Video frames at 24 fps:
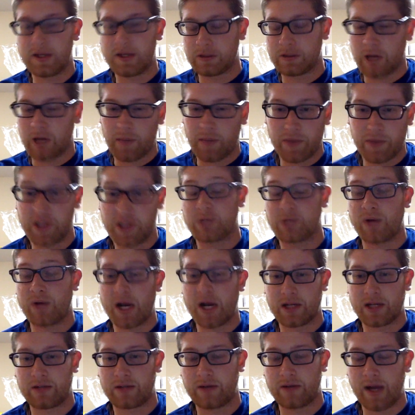so I
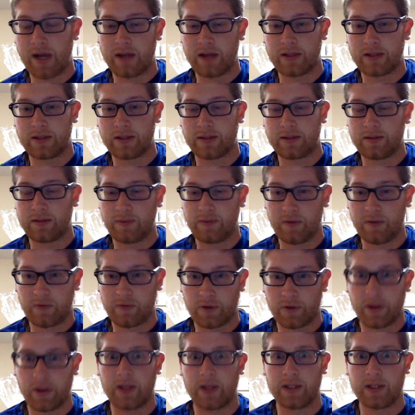binge-watched the rest
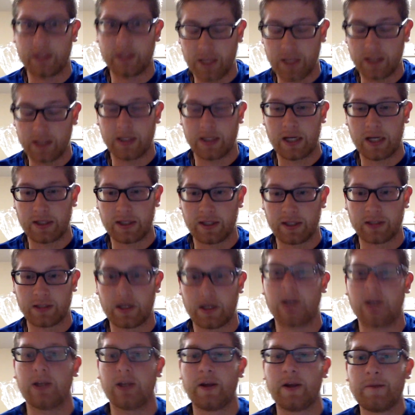before the season actually
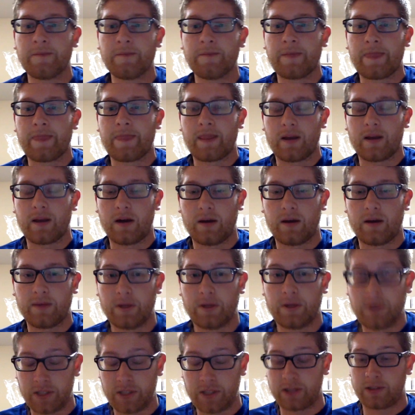started. The
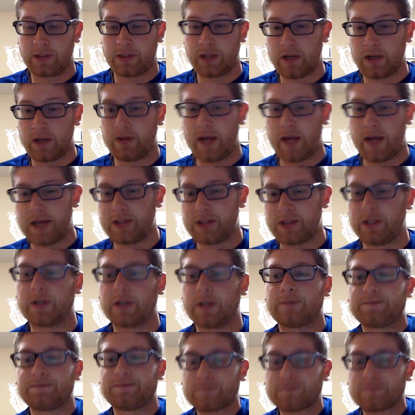new season started last year.